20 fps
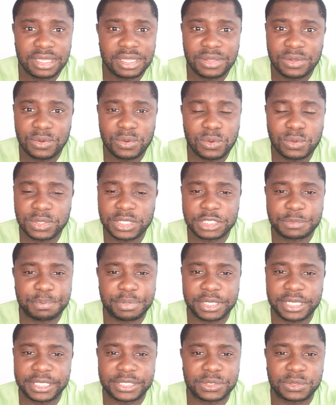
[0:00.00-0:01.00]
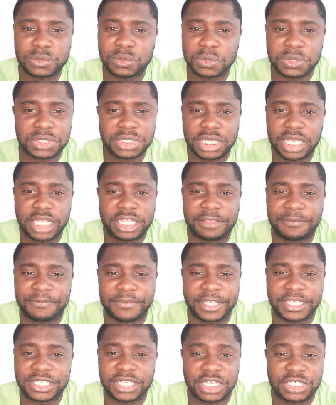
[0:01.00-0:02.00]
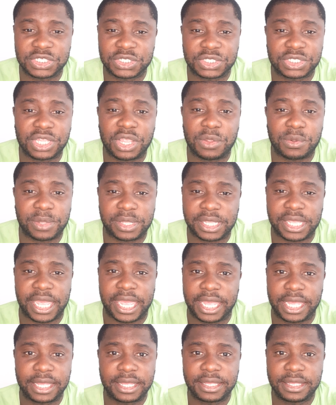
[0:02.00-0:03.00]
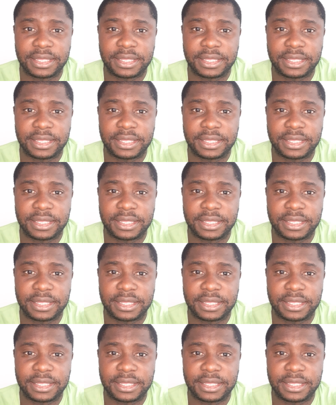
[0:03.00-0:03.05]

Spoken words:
all this political side of things I just don't get.